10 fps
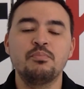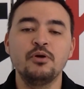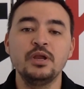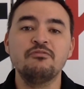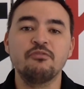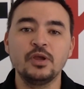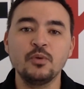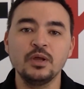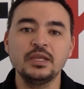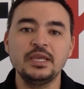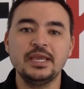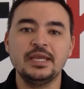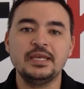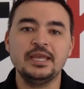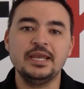pretty frequently
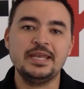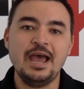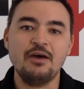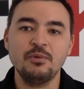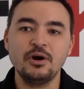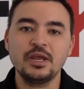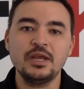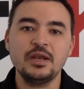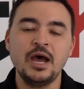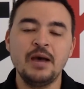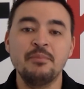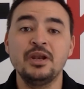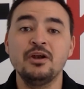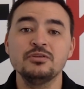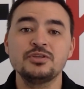in a down market, but
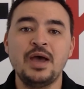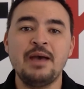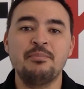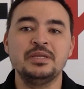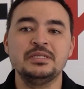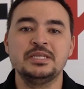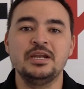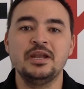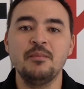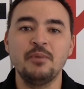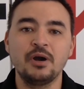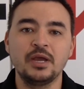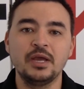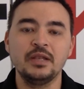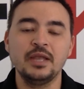it also happens in an up
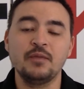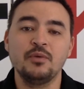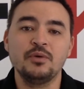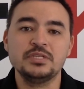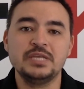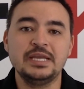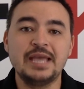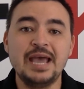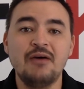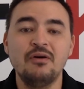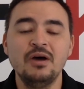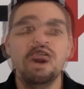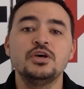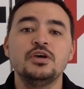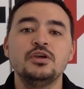market like what we're seeing now.
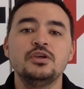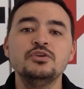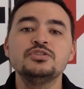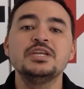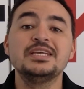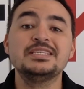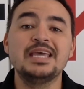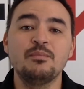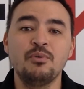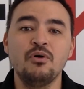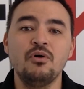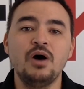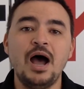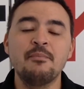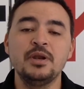To use an
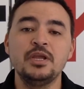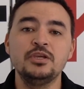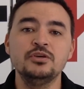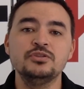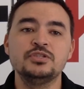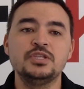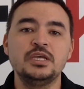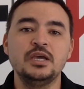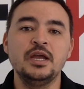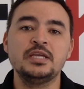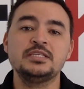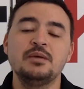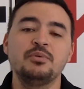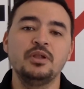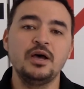example, I'm going to use an
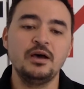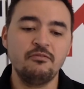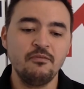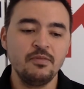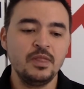example of